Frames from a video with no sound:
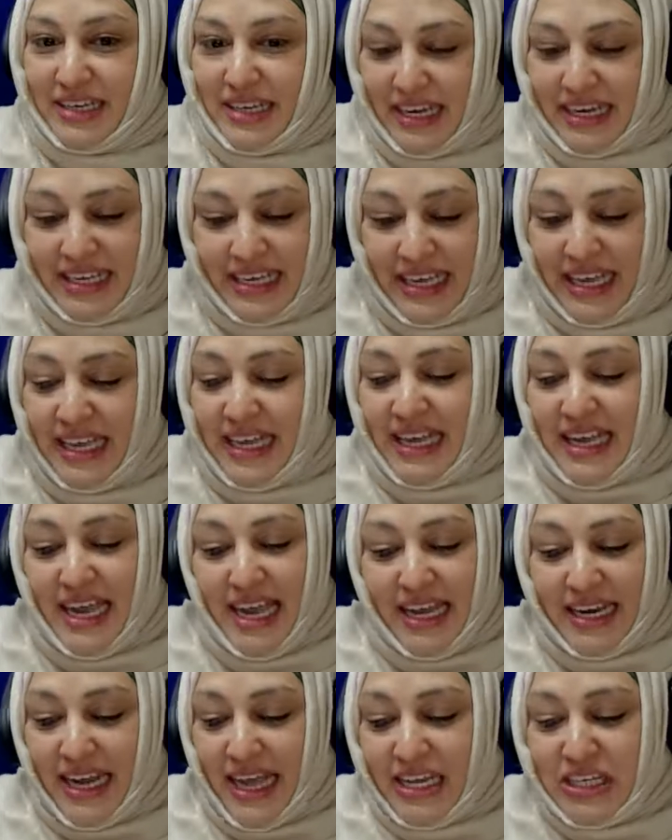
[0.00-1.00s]
really.
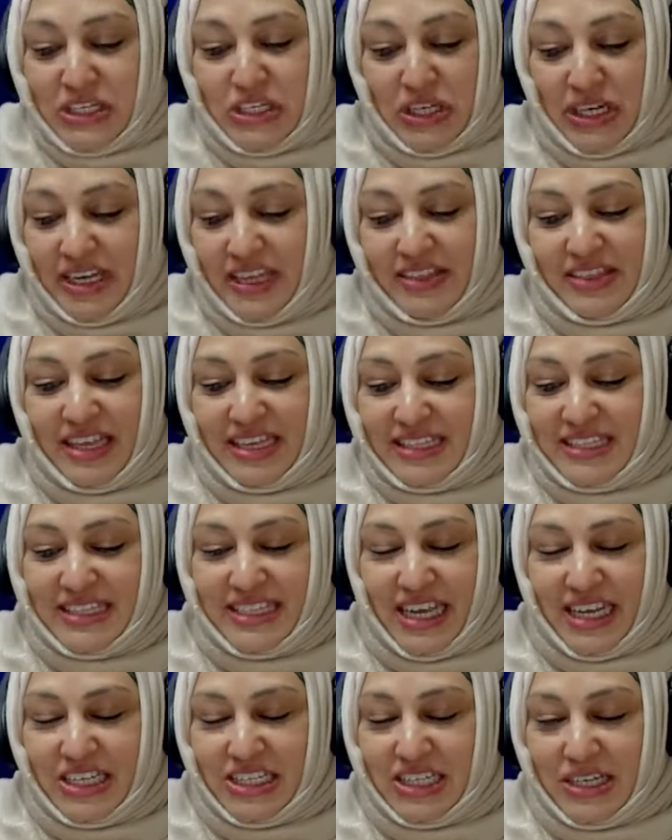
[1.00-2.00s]
And actually, this
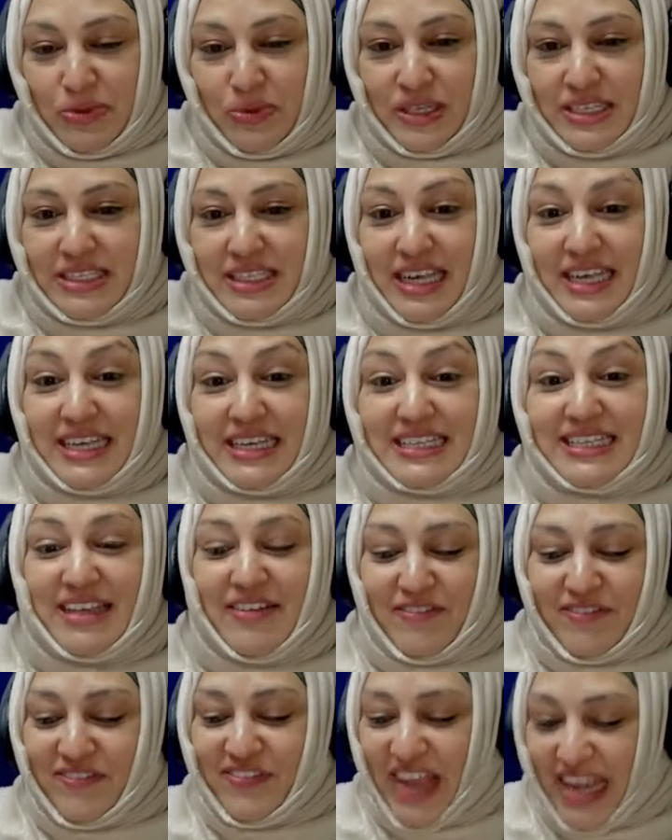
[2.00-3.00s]
section we're saying is the
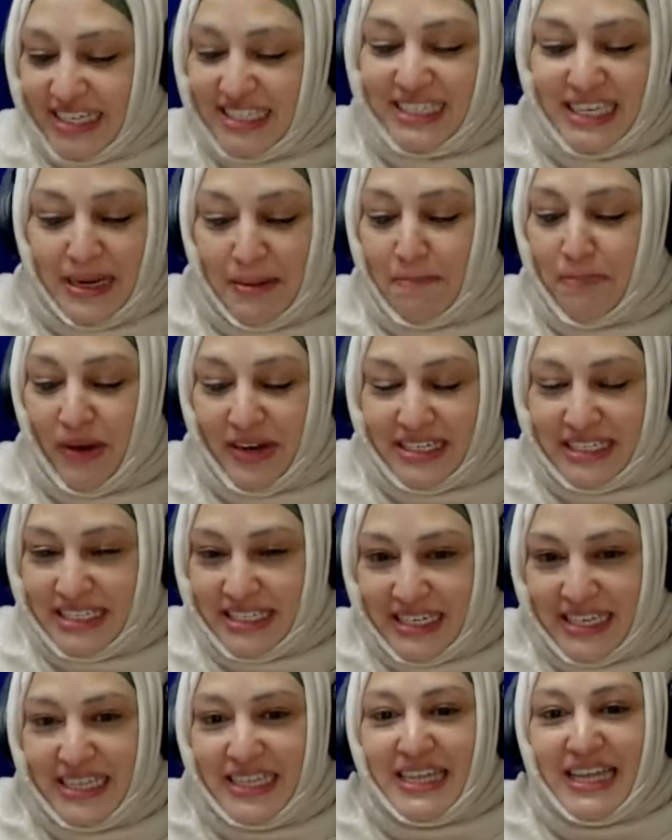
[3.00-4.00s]
venting
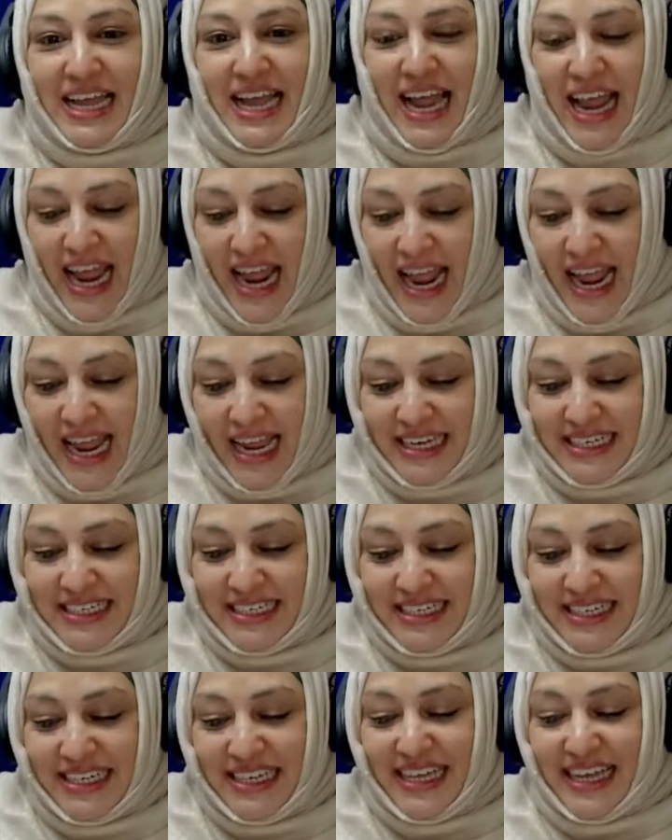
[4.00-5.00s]
point.
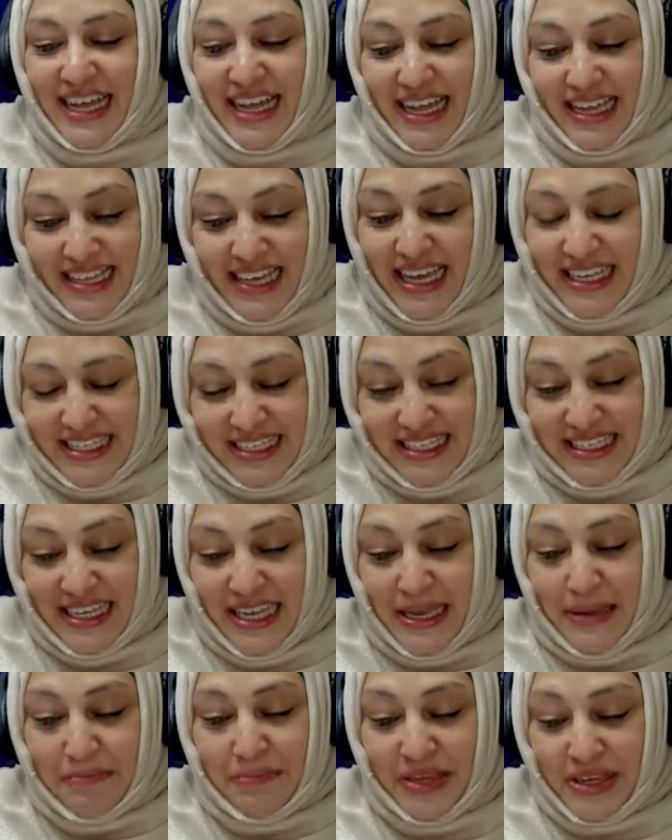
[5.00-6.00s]
And yes,
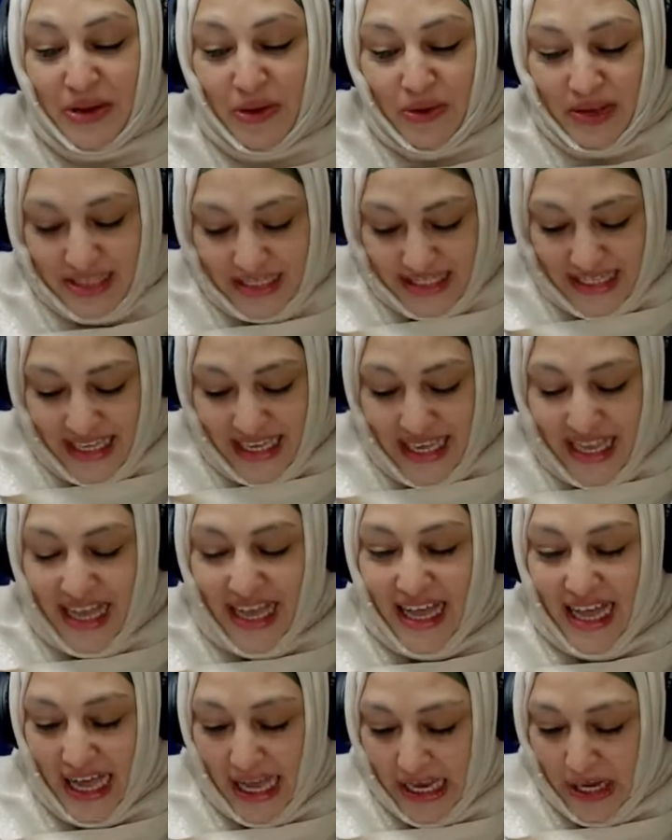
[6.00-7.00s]
because
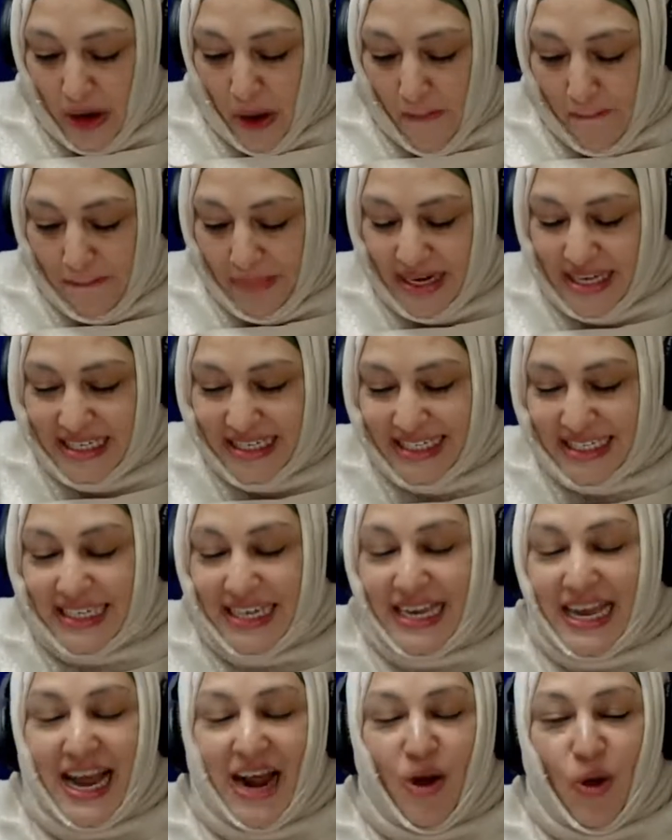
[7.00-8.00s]
accomplished
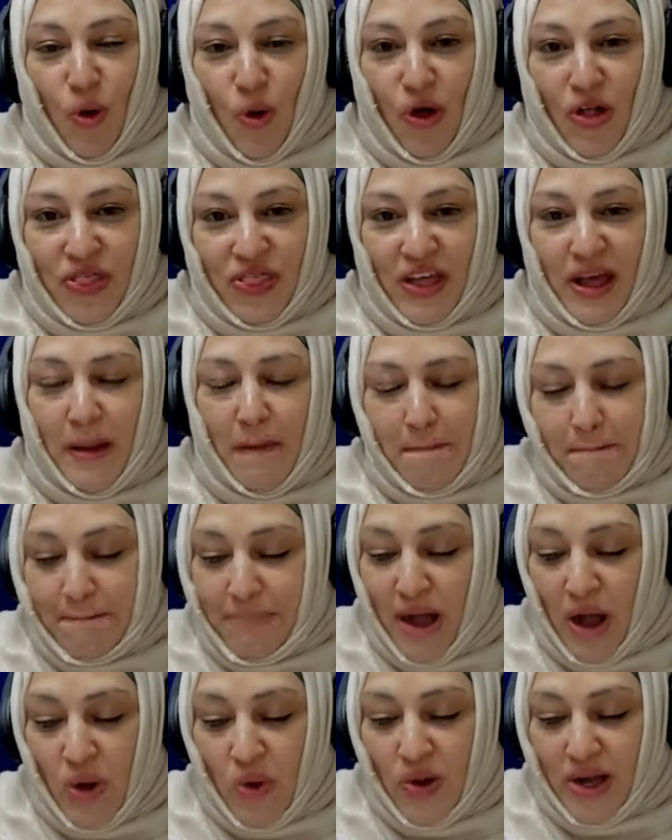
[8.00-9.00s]
author,
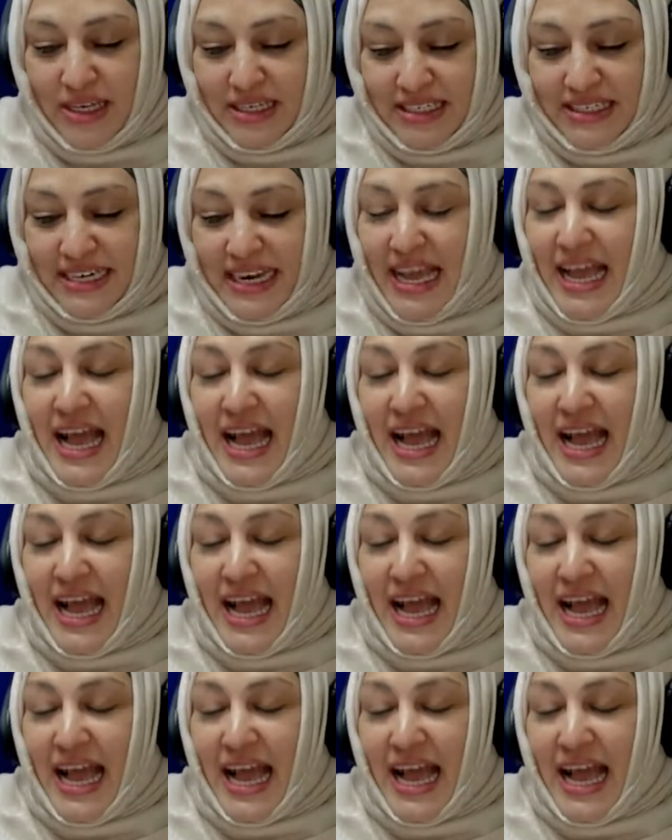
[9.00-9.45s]
poet,